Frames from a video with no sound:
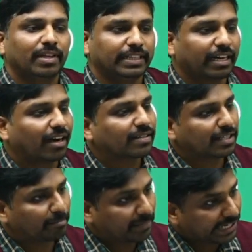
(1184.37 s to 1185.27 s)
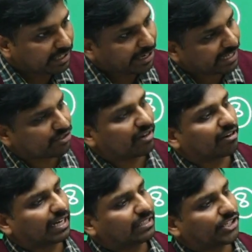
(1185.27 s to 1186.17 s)
are some international
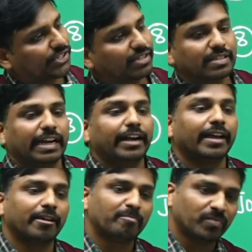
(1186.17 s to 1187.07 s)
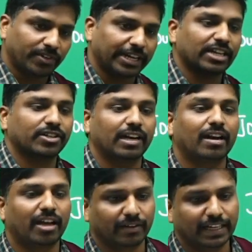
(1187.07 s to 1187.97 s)
organizations and national
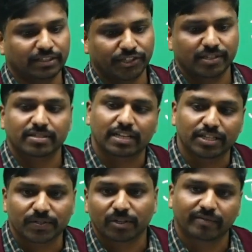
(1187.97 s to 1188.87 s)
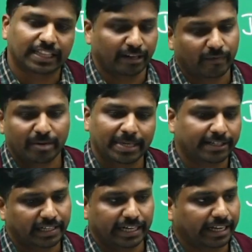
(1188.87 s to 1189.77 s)
organizations concerned with environment
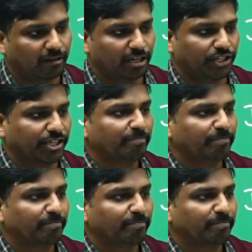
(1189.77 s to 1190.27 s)
and ecology.